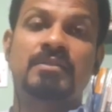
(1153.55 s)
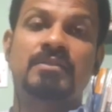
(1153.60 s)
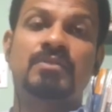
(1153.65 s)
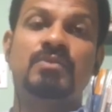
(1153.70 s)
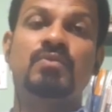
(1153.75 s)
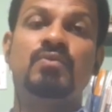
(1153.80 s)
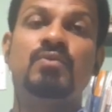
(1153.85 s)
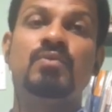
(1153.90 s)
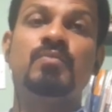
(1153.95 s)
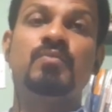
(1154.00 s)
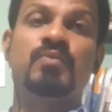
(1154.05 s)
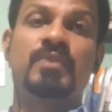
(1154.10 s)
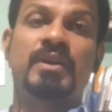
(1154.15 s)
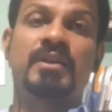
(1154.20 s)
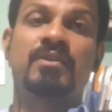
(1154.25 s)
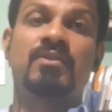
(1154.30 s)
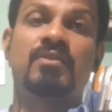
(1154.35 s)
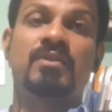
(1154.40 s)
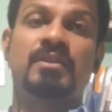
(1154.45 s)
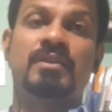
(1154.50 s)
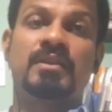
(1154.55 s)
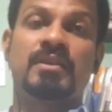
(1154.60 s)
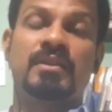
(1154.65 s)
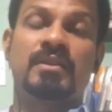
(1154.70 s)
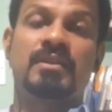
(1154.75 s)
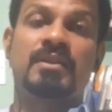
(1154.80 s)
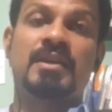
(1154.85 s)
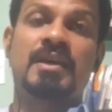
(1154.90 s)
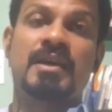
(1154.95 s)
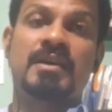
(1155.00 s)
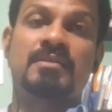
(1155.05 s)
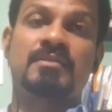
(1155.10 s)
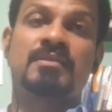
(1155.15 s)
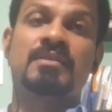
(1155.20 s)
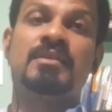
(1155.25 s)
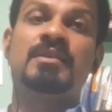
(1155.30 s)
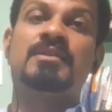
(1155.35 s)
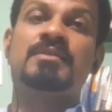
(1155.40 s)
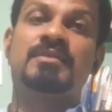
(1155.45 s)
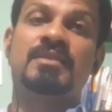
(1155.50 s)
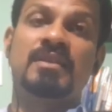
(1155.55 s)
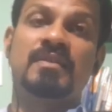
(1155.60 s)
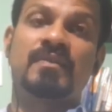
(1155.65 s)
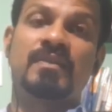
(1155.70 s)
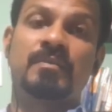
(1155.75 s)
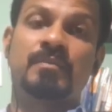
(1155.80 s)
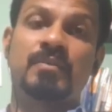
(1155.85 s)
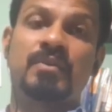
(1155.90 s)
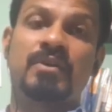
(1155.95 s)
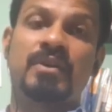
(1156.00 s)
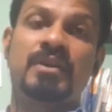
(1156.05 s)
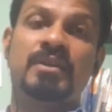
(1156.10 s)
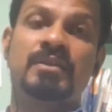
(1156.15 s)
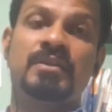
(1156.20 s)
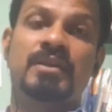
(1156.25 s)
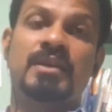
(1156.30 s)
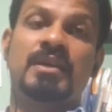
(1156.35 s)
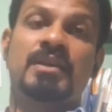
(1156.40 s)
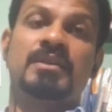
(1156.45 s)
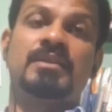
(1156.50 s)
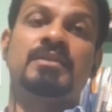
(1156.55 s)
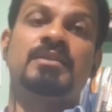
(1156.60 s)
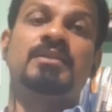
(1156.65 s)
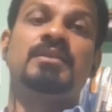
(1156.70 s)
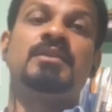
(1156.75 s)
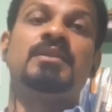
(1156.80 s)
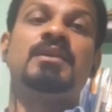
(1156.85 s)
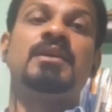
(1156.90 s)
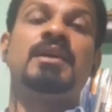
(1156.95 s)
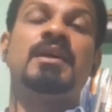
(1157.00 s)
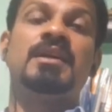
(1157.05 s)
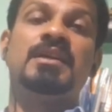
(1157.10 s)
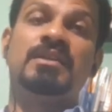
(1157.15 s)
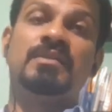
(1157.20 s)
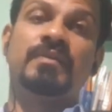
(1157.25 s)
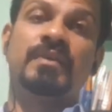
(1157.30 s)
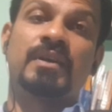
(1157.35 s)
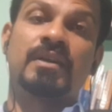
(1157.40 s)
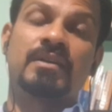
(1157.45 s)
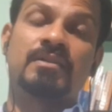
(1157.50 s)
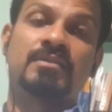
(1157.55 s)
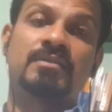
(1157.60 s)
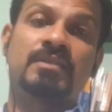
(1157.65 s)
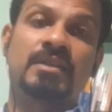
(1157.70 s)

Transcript: to whom we are calling as self-employed and hired workers.